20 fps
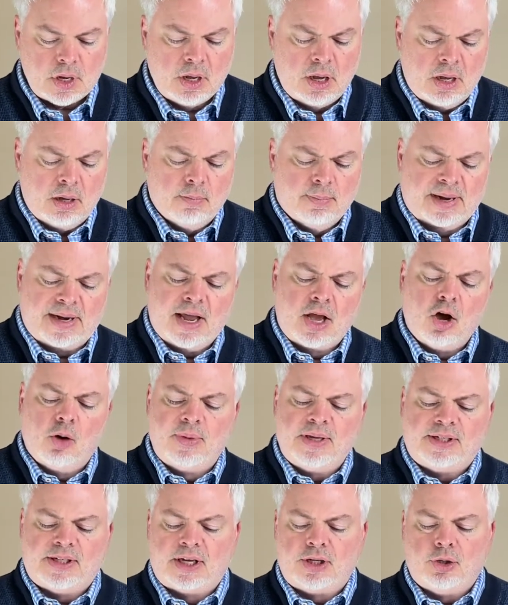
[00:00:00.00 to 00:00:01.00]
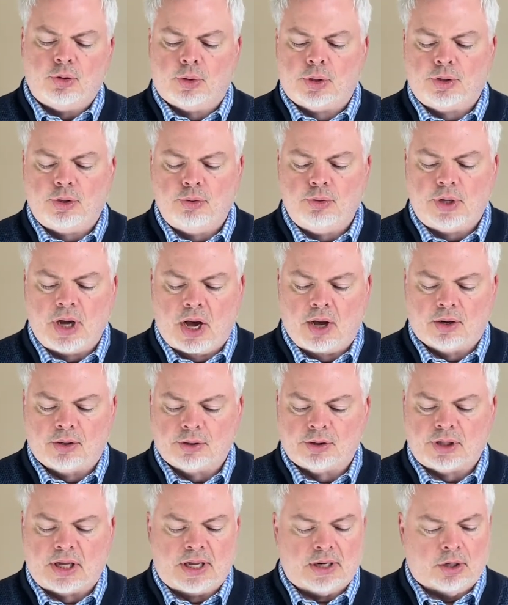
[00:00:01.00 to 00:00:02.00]
But Naomi said to her 2
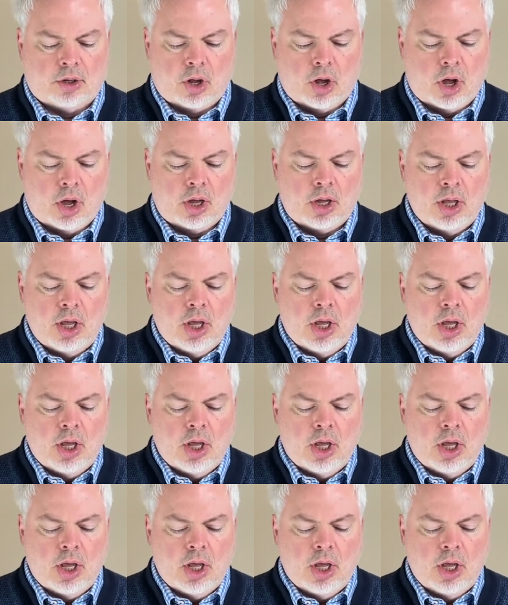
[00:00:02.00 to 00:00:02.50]
daughters-in-law,